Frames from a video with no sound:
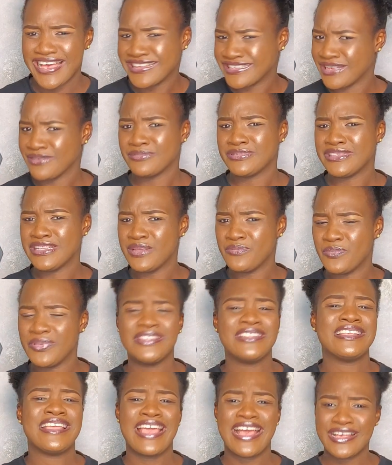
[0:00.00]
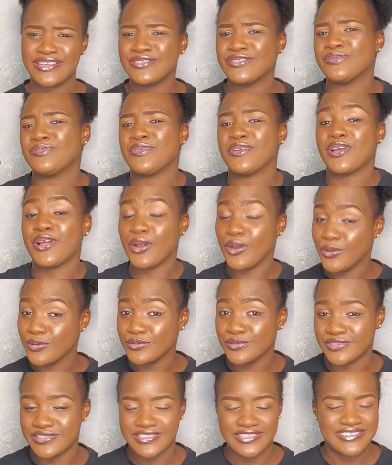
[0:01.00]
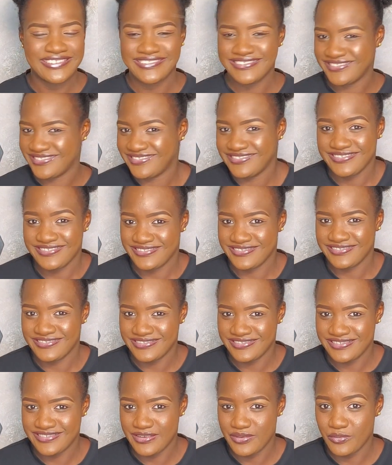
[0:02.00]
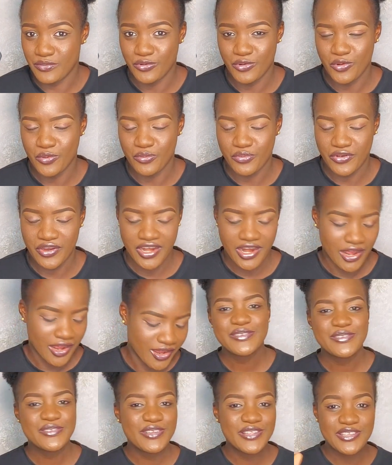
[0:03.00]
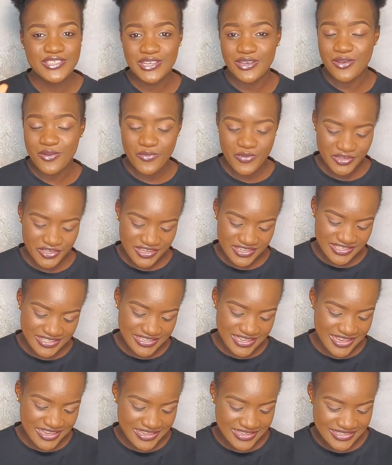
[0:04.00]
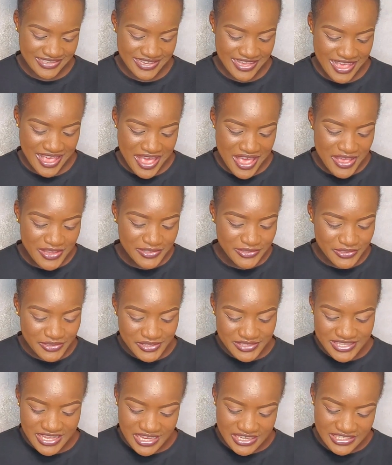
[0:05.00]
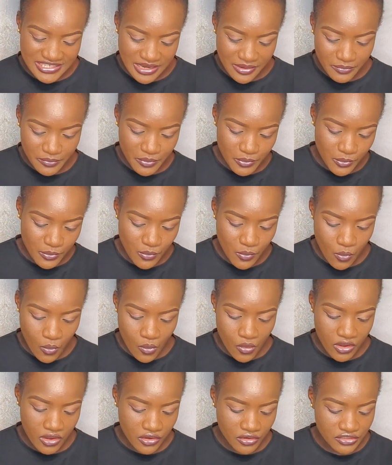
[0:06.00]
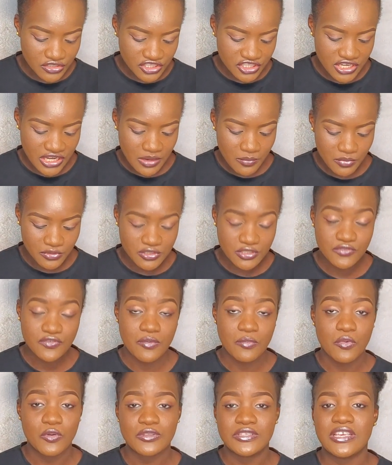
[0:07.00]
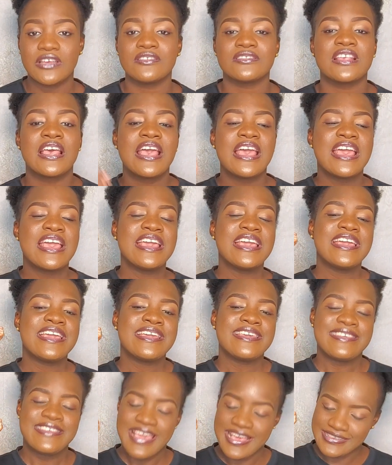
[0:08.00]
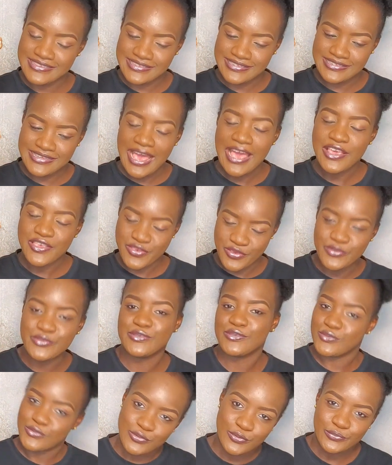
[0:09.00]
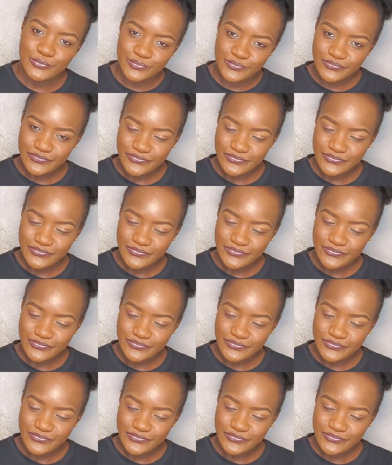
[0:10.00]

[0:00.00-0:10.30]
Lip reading: as I'm sleeping, it has to be closed. No brainer. So, the second question says, do you take shampoo or conditioner bottles from hotels? Yes, I used to.